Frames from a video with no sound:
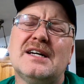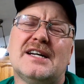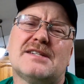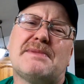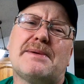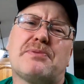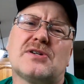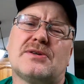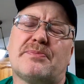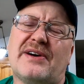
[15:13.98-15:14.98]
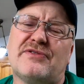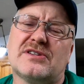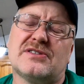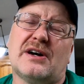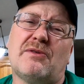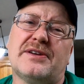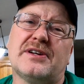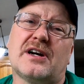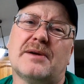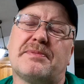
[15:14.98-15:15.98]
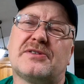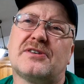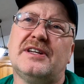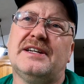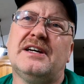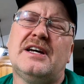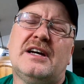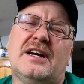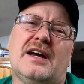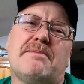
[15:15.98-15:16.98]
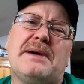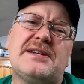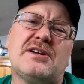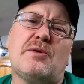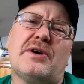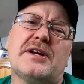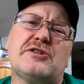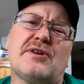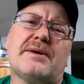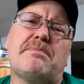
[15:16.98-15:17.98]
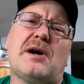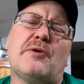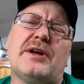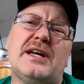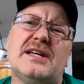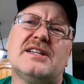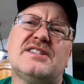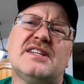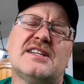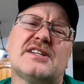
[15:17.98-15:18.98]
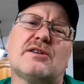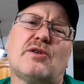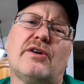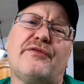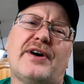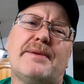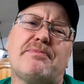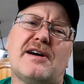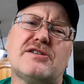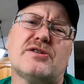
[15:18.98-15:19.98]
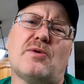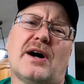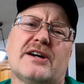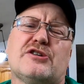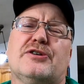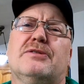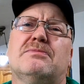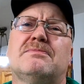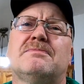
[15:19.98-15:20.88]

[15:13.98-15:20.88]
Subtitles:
And it's my personal preference because I want the carpets clean. And basically what a truck mount is a glorified pressure washer.